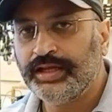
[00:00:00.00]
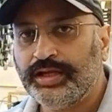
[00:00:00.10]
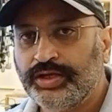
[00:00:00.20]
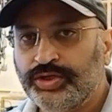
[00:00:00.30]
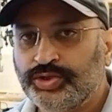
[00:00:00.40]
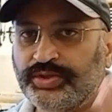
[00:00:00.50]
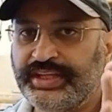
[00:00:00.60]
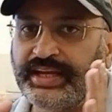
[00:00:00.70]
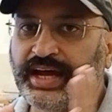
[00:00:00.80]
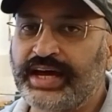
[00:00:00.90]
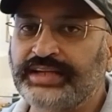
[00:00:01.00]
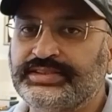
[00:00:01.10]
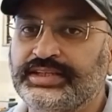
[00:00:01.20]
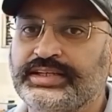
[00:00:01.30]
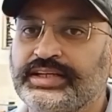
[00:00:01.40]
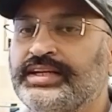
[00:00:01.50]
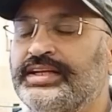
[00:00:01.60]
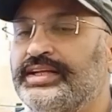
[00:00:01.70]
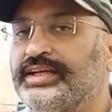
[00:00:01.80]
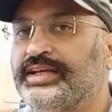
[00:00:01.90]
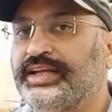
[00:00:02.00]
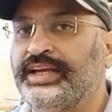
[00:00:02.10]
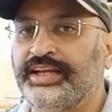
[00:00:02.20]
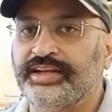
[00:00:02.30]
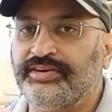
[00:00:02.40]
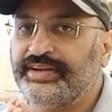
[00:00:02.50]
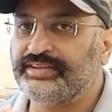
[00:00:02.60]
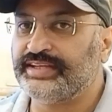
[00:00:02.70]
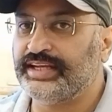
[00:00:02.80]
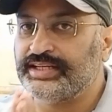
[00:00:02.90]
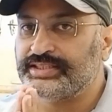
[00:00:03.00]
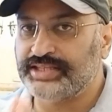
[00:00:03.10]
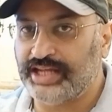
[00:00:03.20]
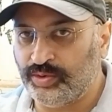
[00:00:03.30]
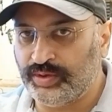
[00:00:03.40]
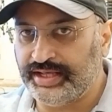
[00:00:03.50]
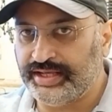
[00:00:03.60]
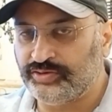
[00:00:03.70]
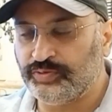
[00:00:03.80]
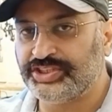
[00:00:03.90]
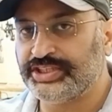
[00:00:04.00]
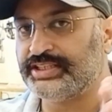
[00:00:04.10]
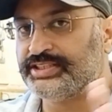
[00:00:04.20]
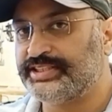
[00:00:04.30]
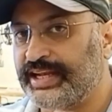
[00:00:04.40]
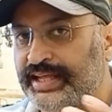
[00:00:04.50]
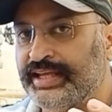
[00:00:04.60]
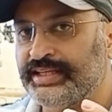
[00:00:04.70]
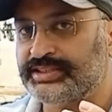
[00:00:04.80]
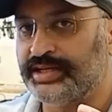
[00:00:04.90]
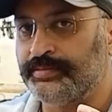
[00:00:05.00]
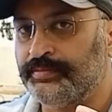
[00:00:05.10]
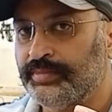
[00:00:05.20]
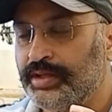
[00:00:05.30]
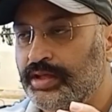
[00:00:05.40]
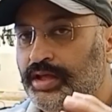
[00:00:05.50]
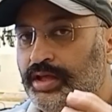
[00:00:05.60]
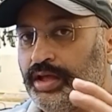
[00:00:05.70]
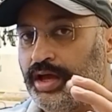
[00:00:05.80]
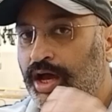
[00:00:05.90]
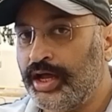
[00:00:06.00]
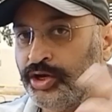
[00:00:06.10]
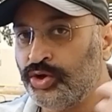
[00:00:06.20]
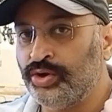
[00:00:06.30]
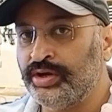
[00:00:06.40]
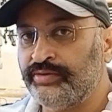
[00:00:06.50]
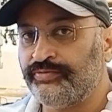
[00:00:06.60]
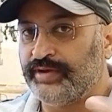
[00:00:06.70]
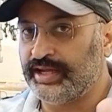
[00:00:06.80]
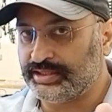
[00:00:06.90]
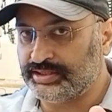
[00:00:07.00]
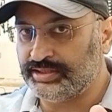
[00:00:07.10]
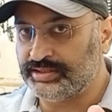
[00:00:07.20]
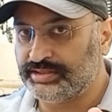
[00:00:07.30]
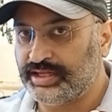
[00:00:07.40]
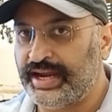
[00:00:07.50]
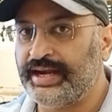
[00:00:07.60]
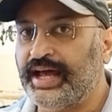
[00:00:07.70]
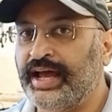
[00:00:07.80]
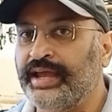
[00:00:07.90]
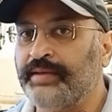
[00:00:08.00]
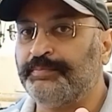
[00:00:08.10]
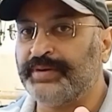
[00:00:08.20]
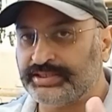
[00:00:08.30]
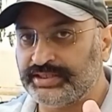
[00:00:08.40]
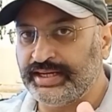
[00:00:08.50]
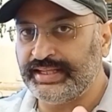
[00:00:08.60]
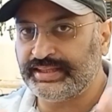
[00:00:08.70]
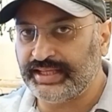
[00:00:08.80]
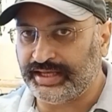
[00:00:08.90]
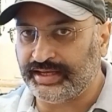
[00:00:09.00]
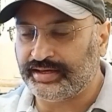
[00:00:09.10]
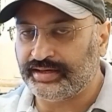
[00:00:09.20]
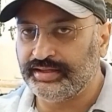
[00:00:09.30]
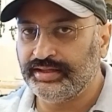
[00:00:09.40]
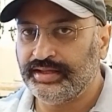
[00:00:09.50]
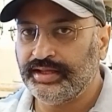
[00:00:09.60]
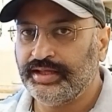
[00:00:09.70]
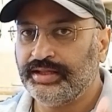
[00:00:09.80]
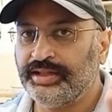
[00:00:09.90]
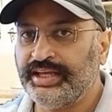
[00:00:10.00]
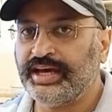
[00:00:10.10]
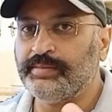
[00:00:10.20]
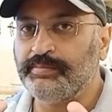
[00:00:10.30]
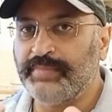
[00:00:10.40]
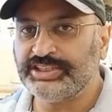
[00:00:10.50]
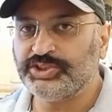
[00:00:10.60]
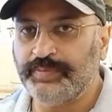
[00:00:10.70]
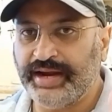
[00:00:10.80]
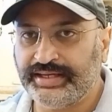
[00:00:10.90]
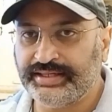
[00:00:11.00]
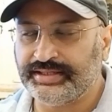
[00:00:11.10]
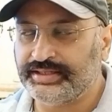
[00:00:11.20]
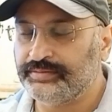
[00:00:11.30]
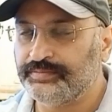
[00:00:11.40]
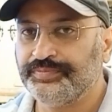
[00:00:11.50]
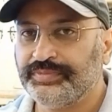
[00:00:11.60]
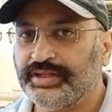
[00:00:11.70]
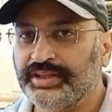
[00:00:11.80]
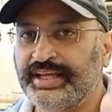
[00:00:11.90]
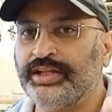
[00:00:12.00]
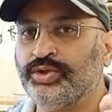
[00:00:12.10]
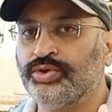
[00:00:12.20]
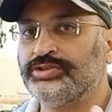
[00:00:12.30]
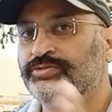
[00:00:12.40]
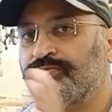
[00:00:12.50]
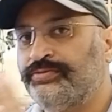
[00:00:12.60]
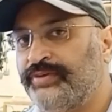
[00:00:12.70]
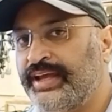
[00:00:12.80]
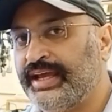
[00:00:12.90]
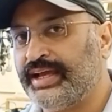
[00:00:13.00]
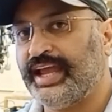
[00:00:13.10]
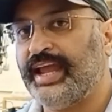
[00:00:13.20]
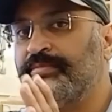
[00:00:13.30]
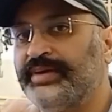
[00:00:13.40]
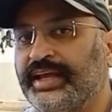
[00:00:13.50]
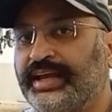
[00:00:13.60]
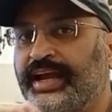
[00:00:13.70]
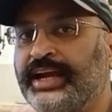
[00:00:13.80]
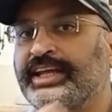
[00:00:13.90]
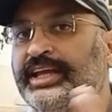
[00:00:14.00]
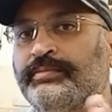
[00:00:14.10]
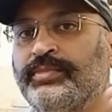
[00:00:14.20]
So there are certain Indian resellers nowadays which are selling some unknown fluxes, and I personally think they are much better than those fake MTech and Kingbo